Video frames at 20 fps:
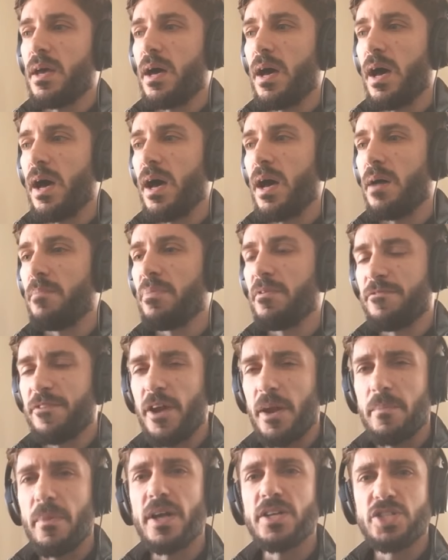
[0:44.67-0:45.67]
uh, but
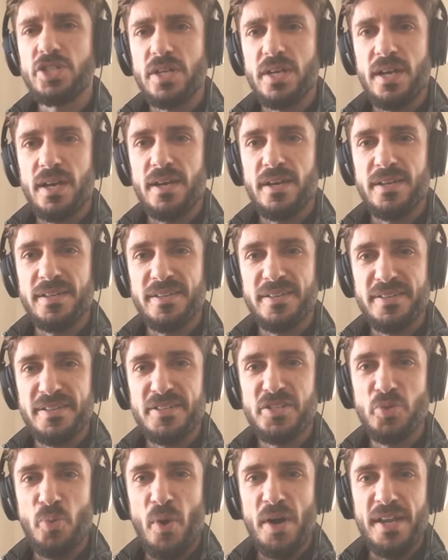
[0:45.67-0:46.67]
very much in a
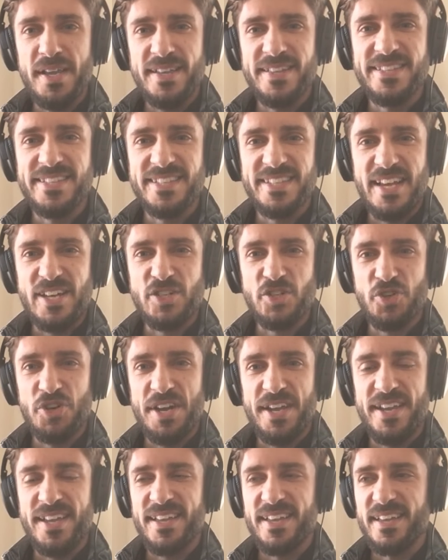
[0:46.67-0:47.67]
twentieth
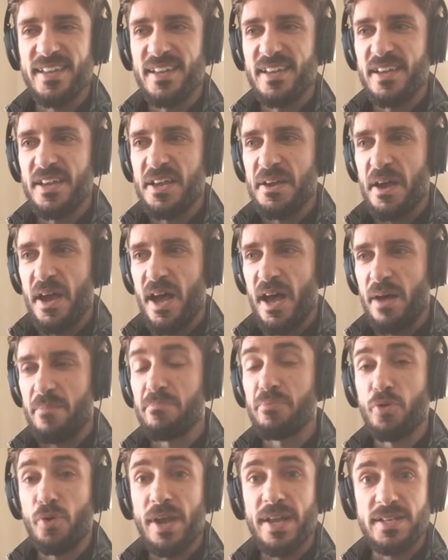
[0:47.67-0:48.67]
century uh,
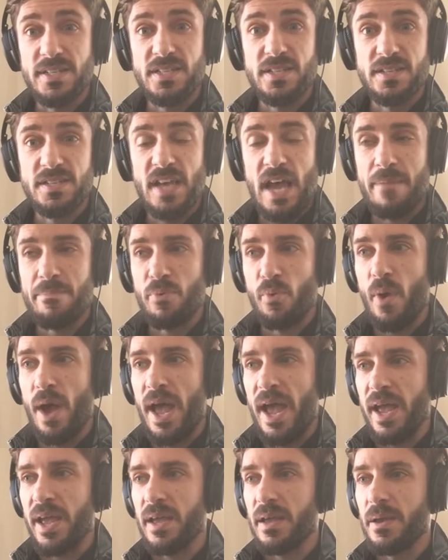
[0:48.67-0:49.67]
print type
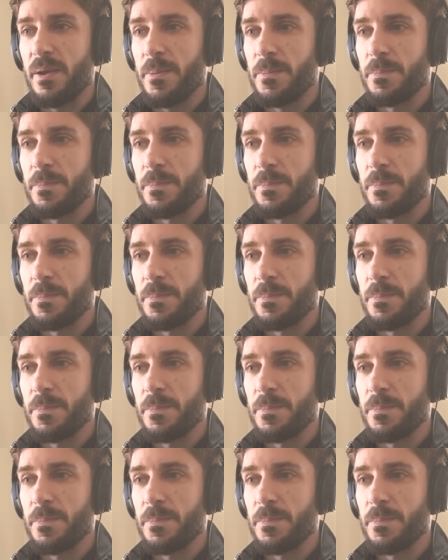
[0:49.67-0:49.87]
way.